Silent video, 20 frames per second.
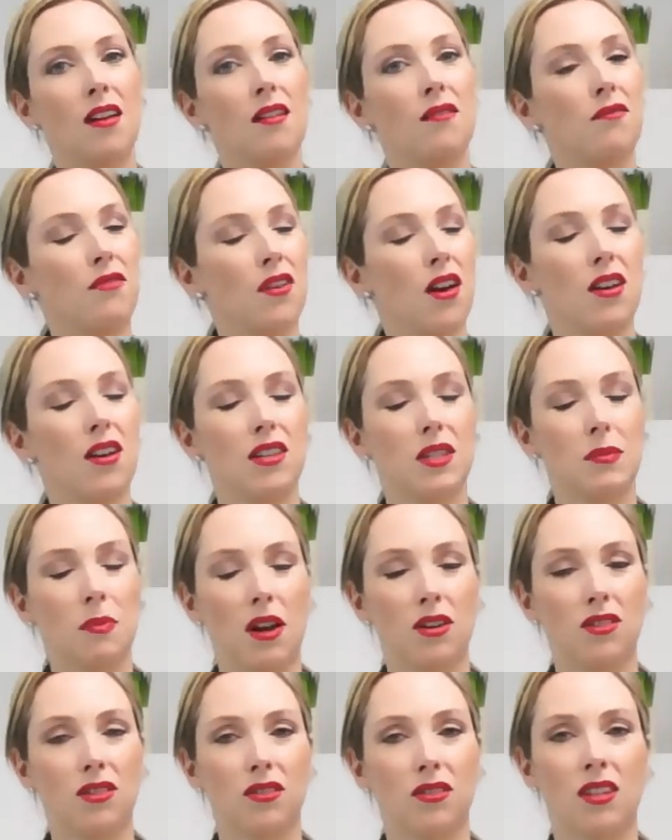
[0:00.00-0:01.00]
Very
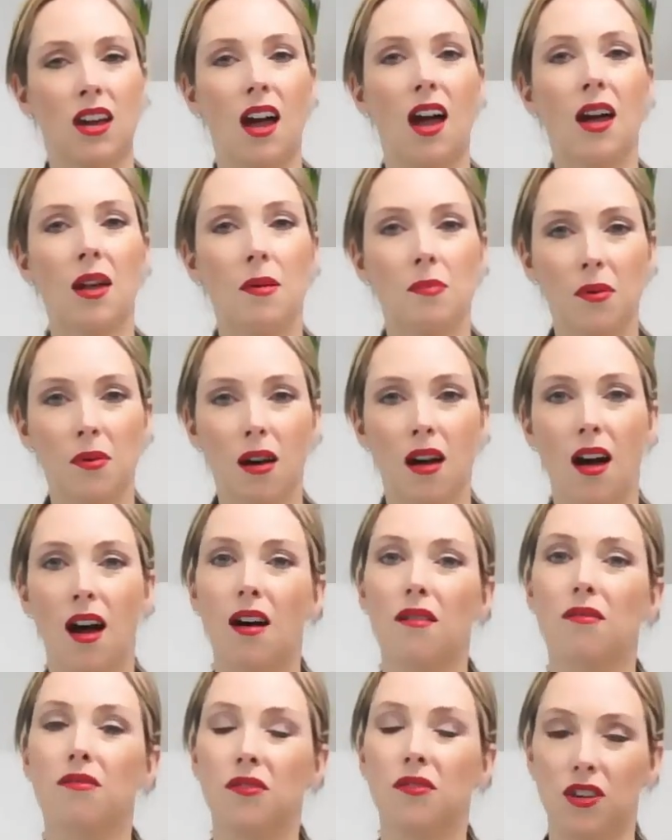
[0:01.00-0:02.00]
special type
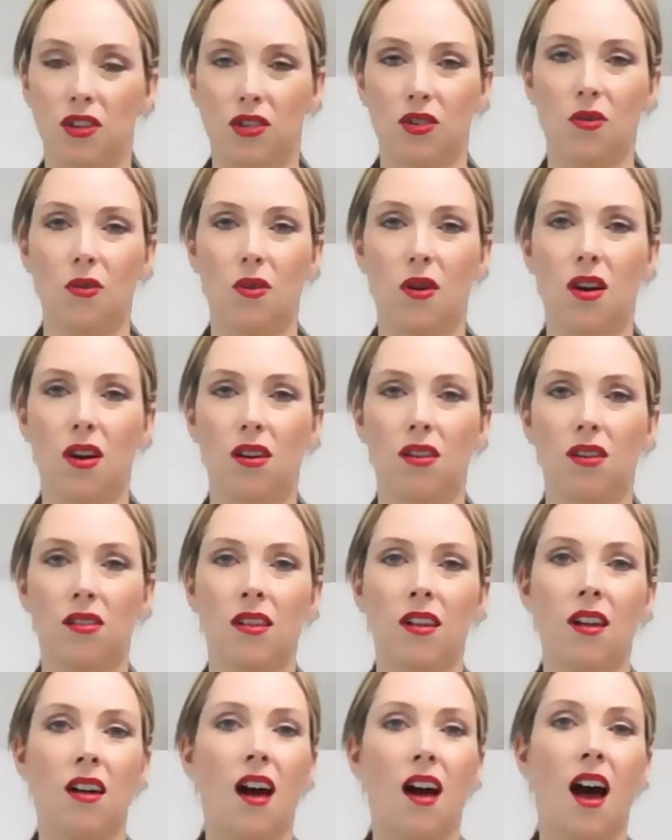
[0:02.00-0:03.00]
of fish
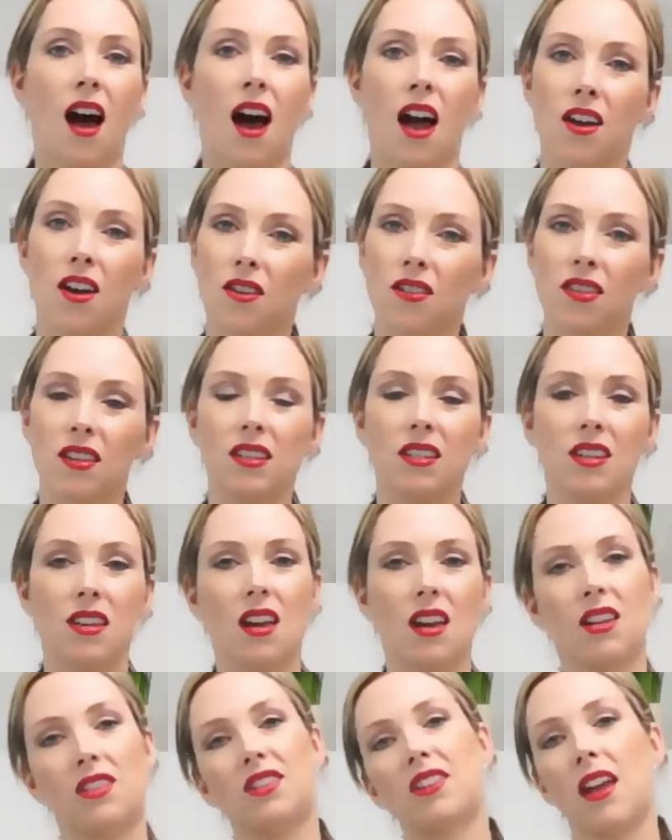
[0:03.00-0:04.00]
oil, higher in the
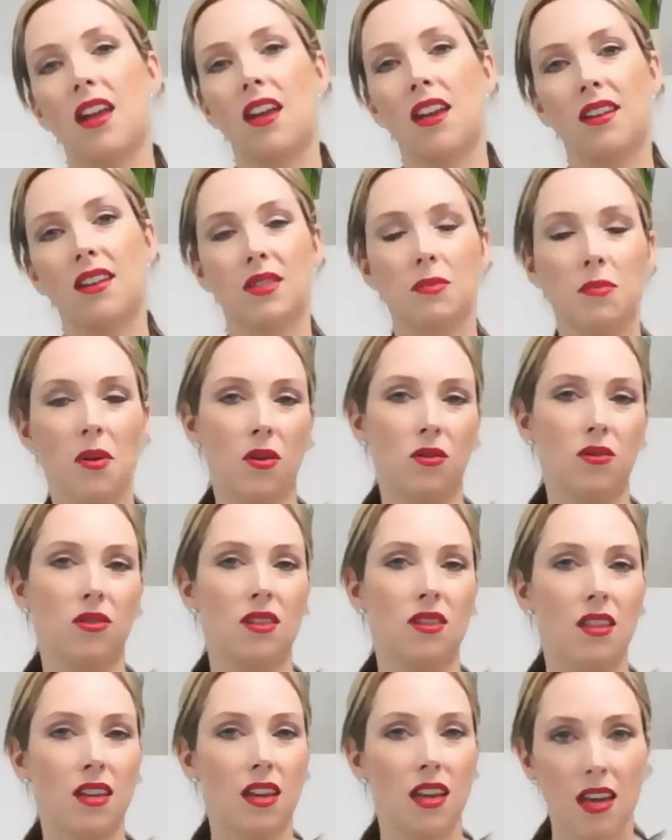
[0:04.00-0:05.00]
DHA as opposed
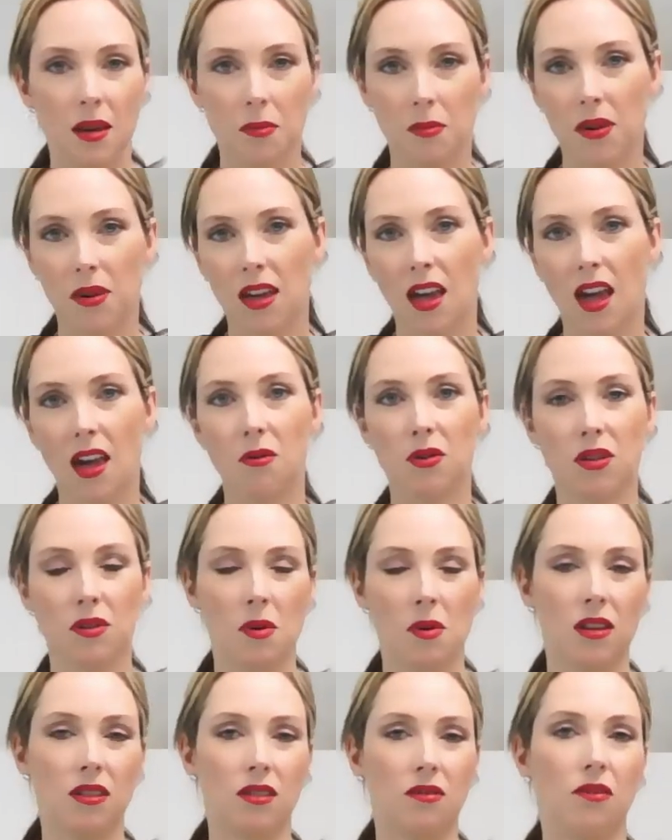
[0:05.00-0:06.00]
to the EPA, which
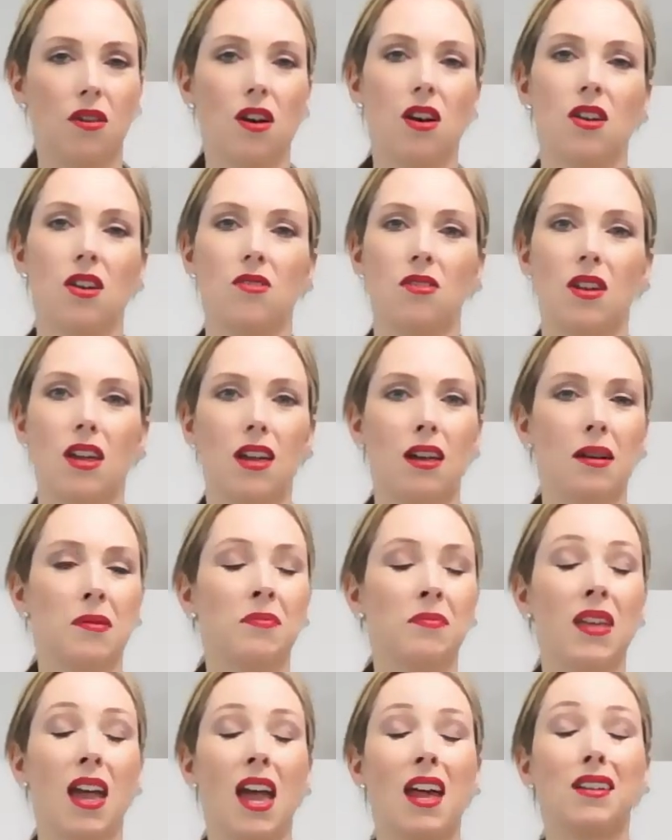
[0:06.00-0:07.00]
makes it very unique,
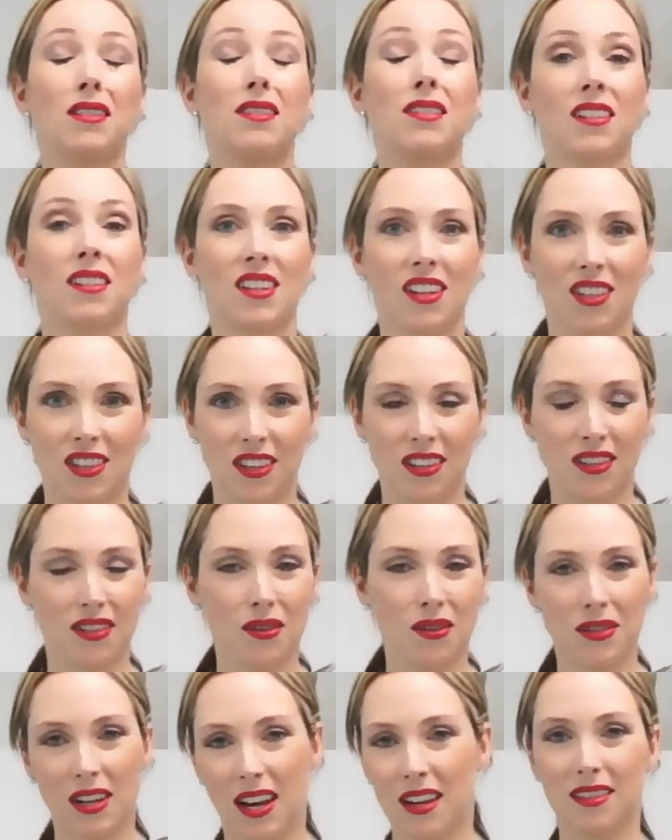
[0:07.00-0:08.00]
and it's delicious.
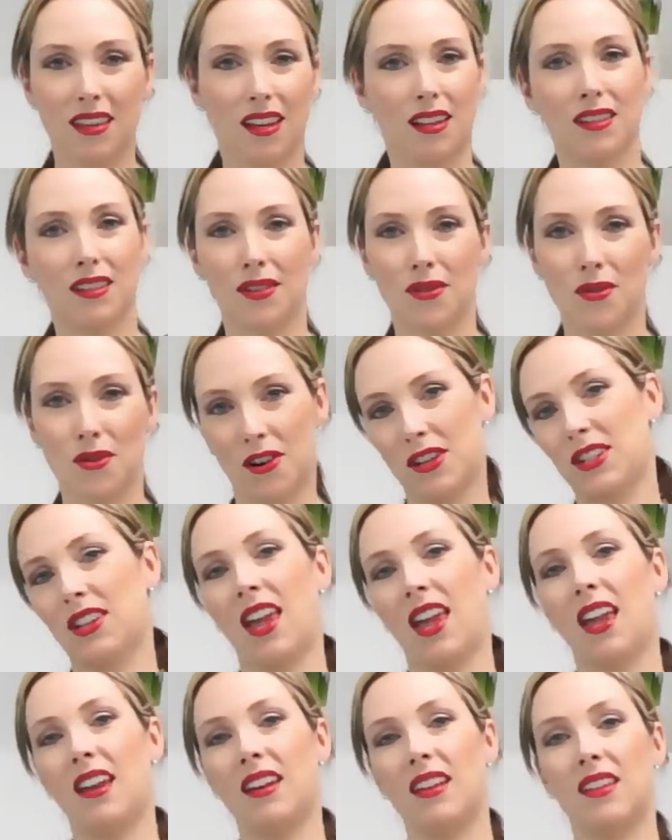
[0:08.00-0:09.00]
So it tastes like little orange
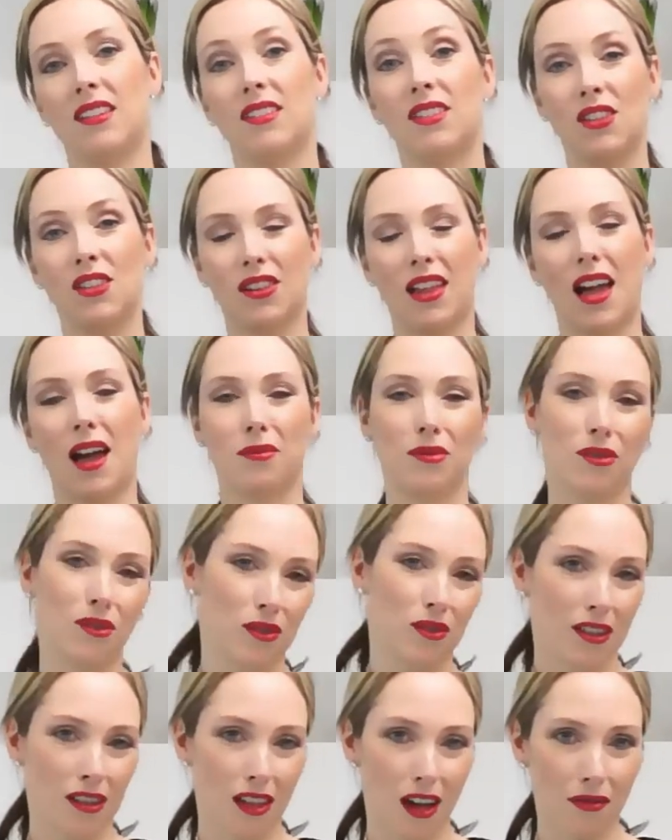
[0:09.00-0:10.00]
candies. You'll
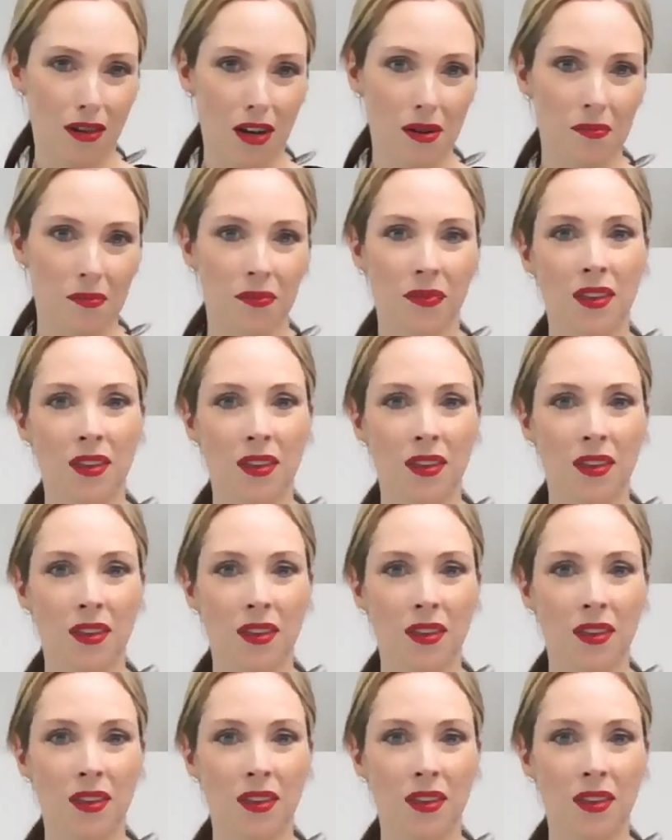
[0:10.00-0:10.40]
absolutely love it.